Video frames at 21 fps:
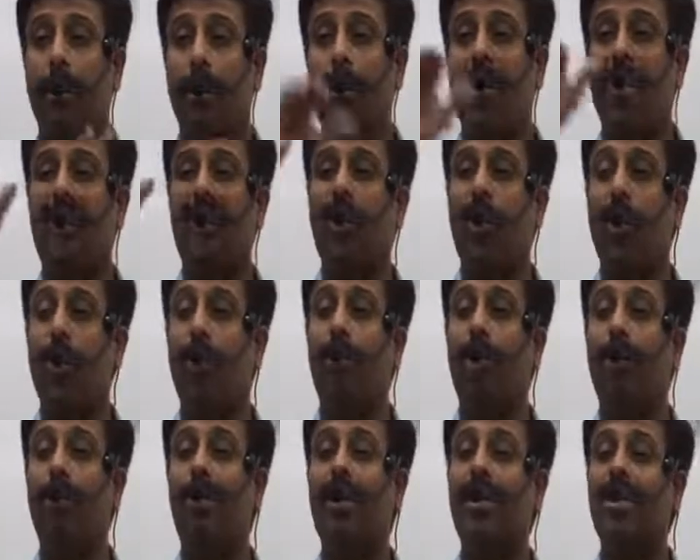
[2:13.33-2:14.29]
Before
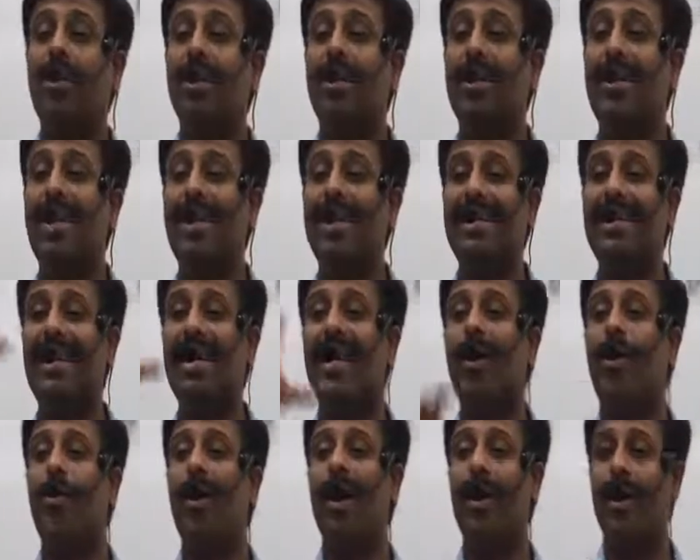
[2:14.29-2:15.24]
population there is an
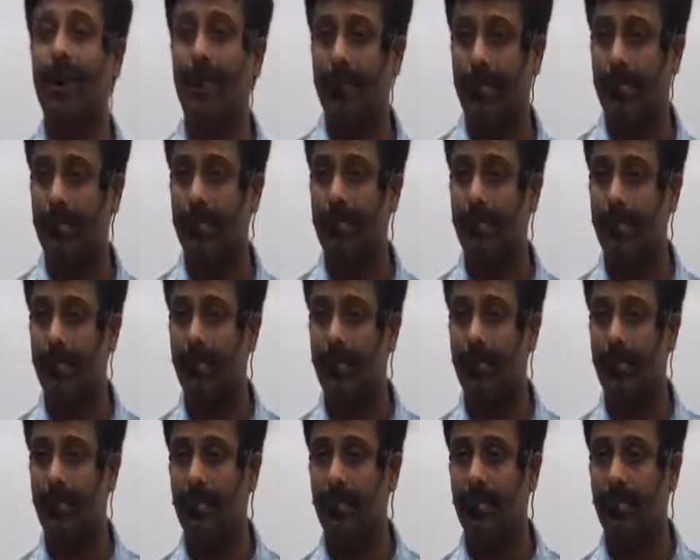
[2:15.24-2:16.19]
inquiry
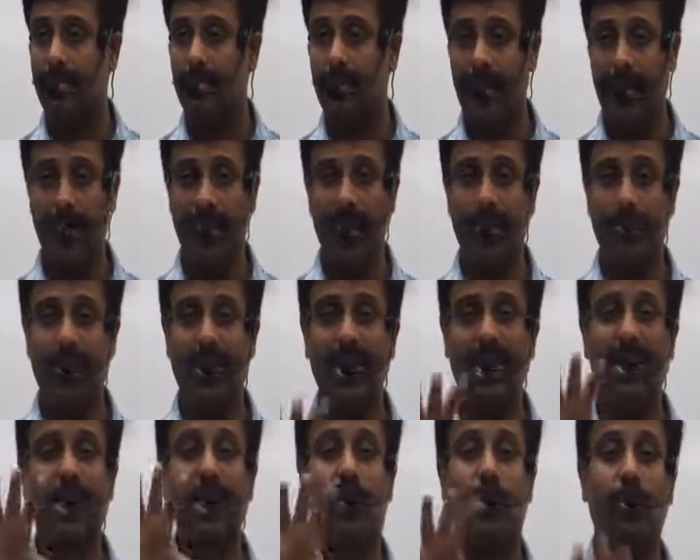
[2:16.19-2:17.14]

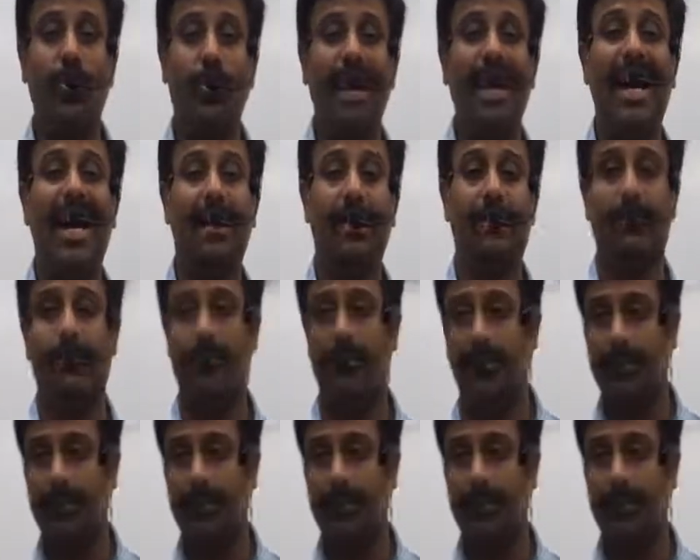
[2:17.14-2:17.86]
which is to be done.